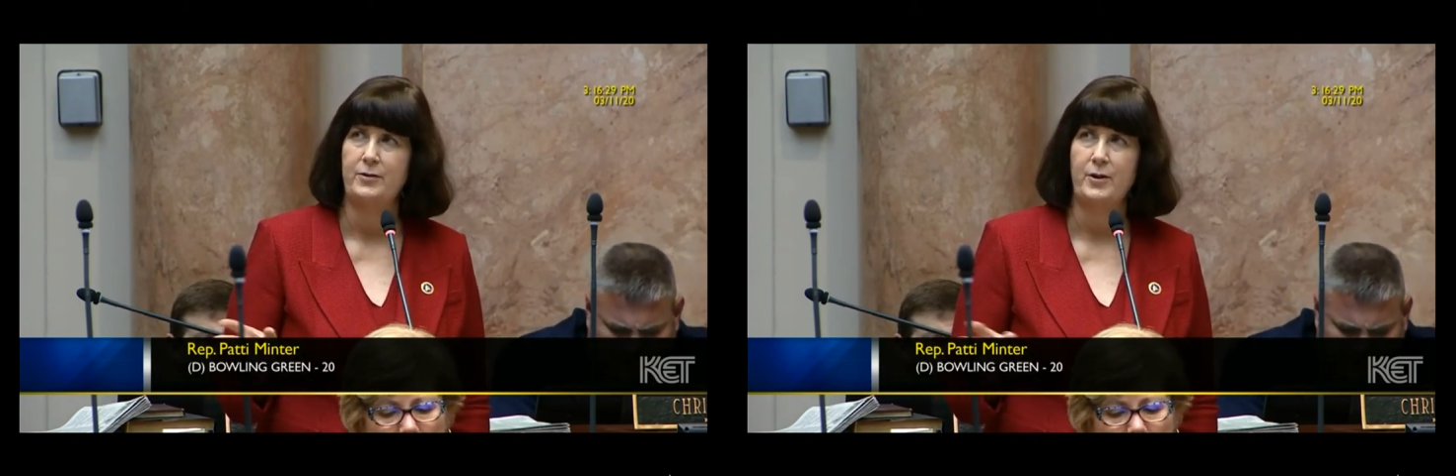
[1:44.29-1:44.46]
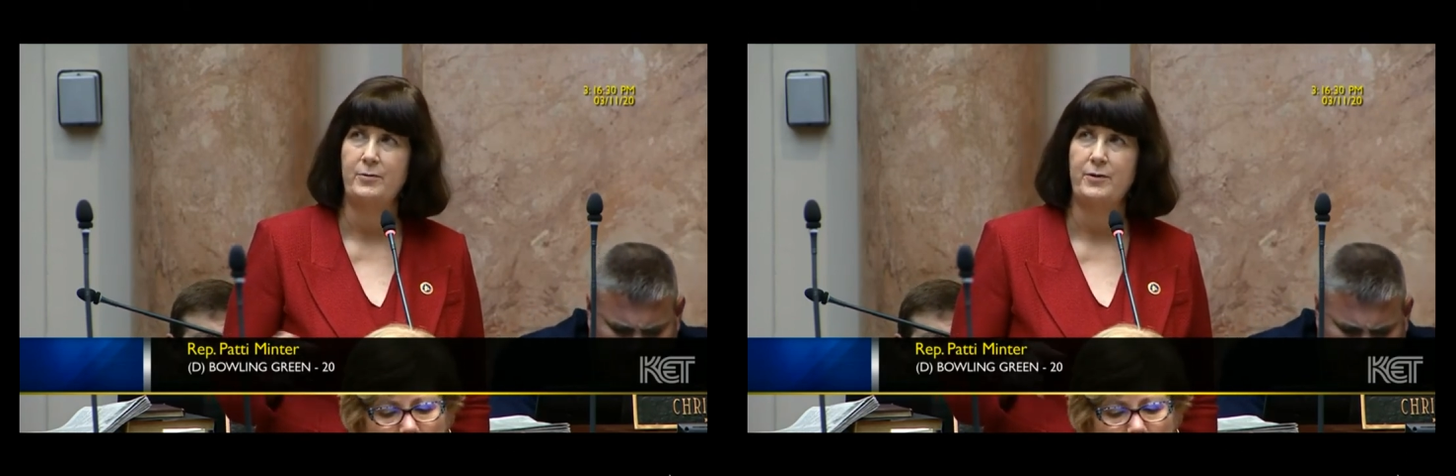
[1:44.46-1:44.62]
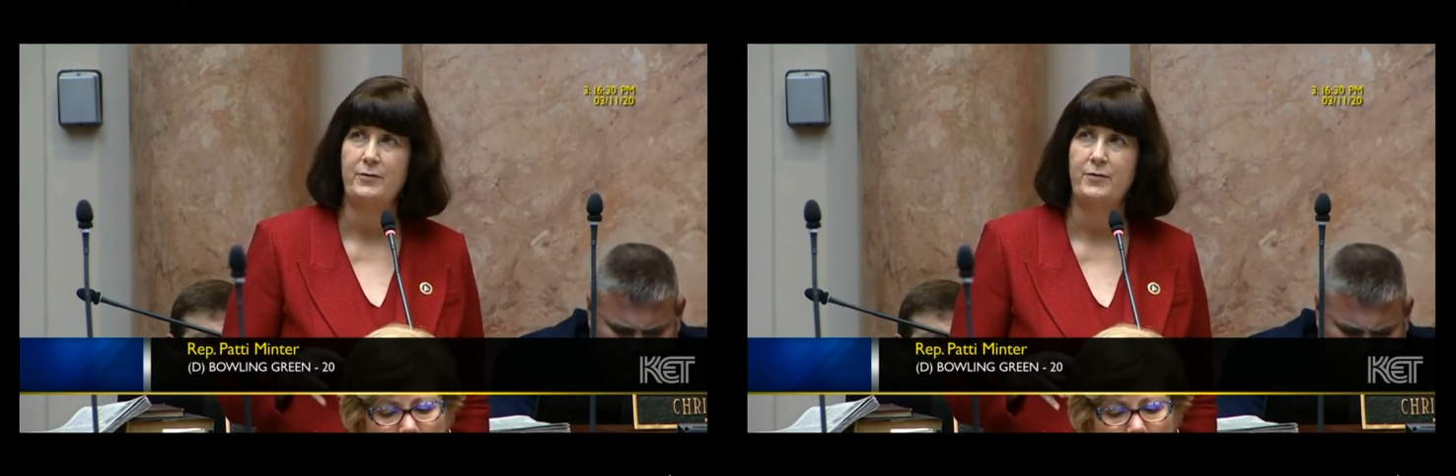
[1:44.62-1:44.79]

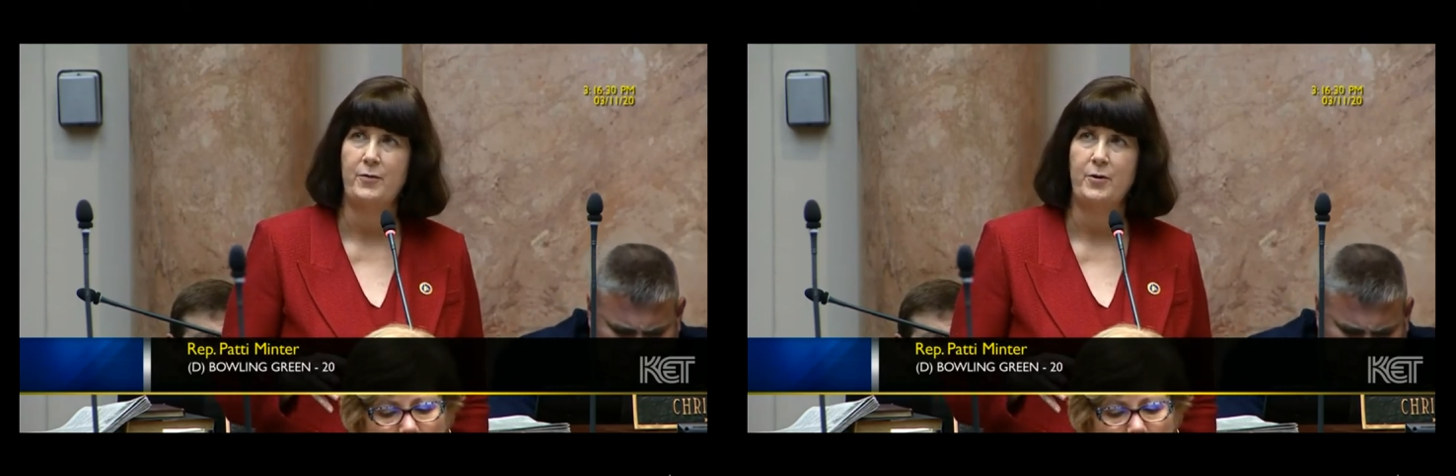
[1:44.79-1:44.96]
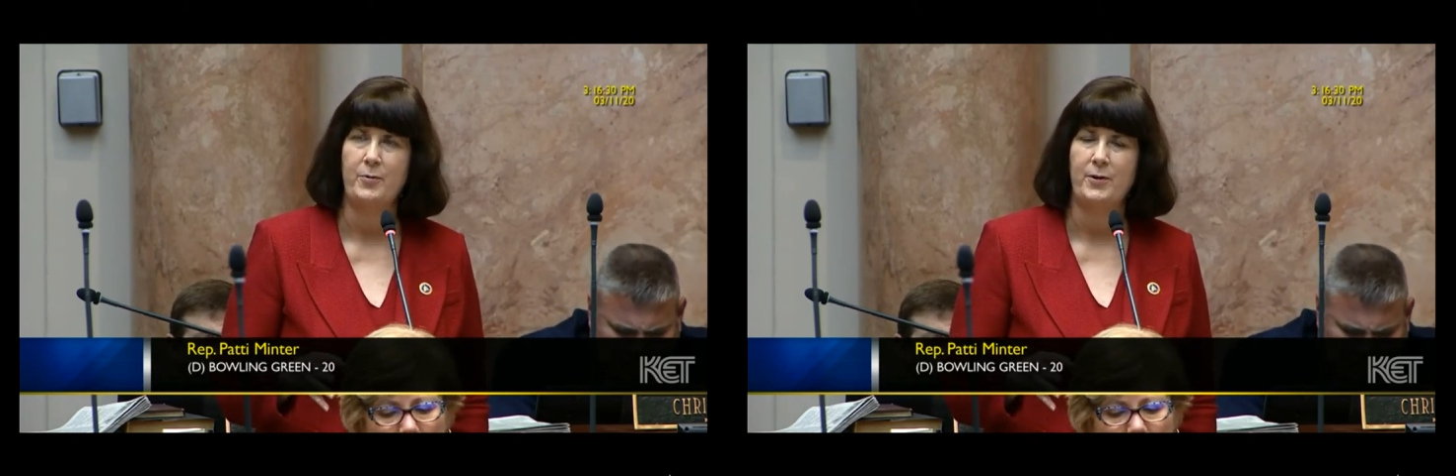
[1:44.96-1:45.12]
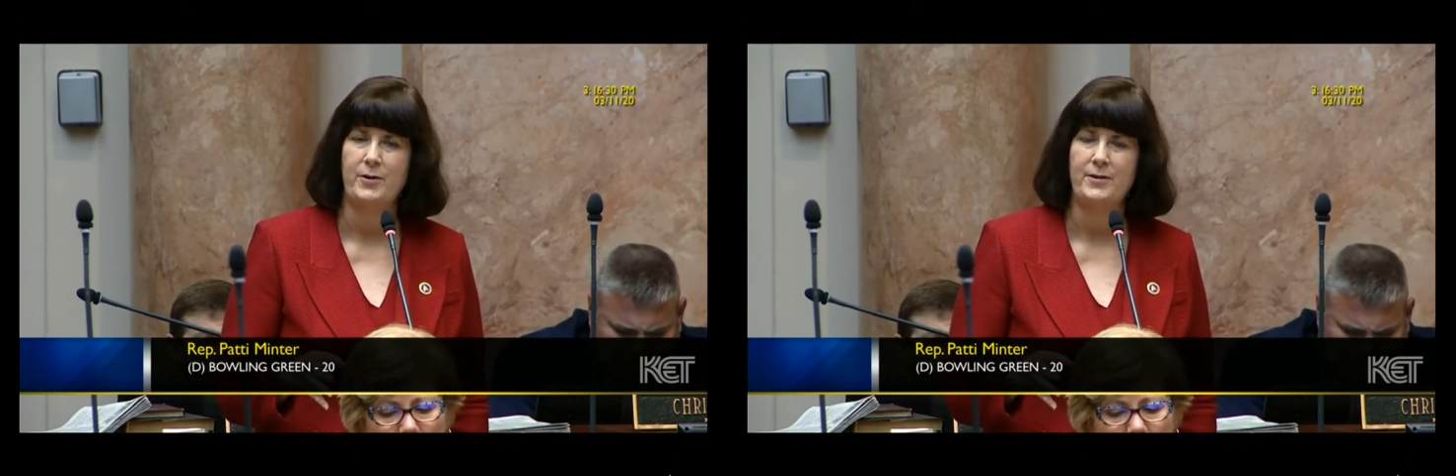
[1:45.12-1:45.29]
going
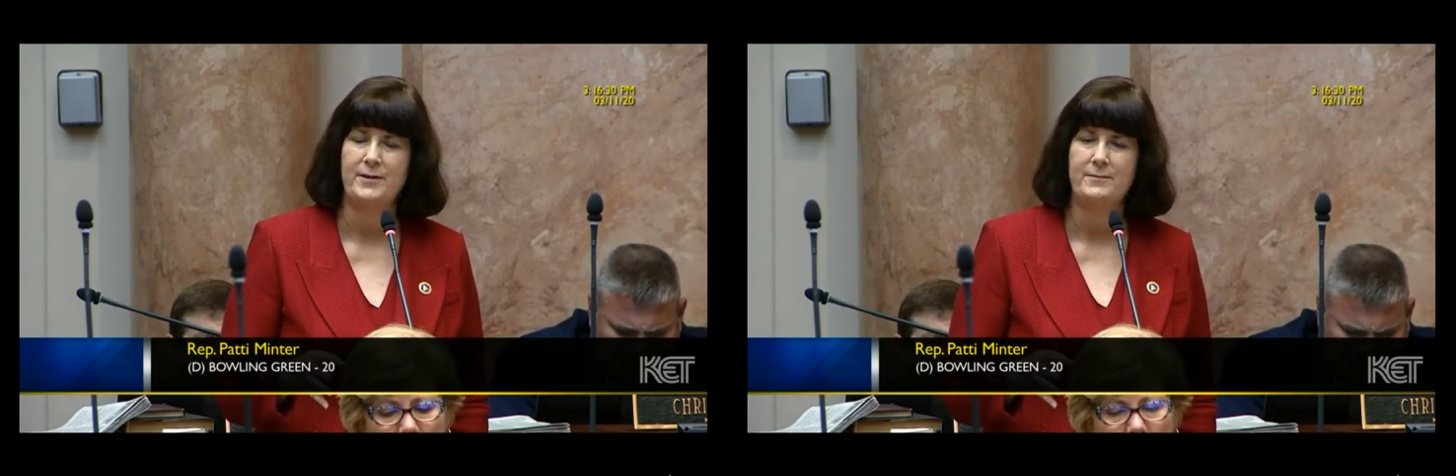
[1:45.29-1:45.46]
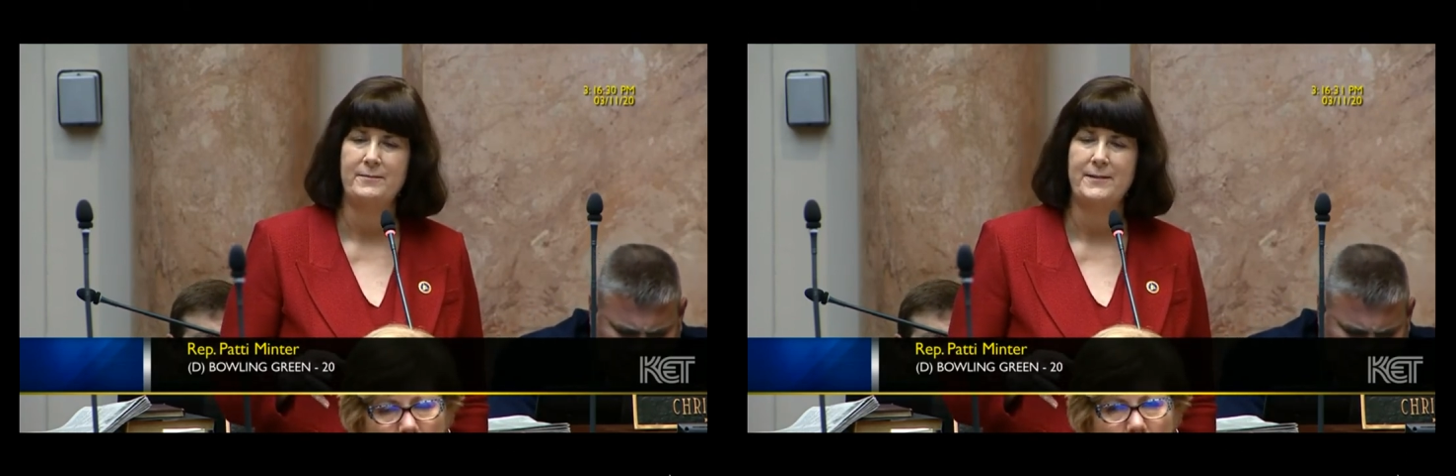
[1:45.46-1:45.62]
forward.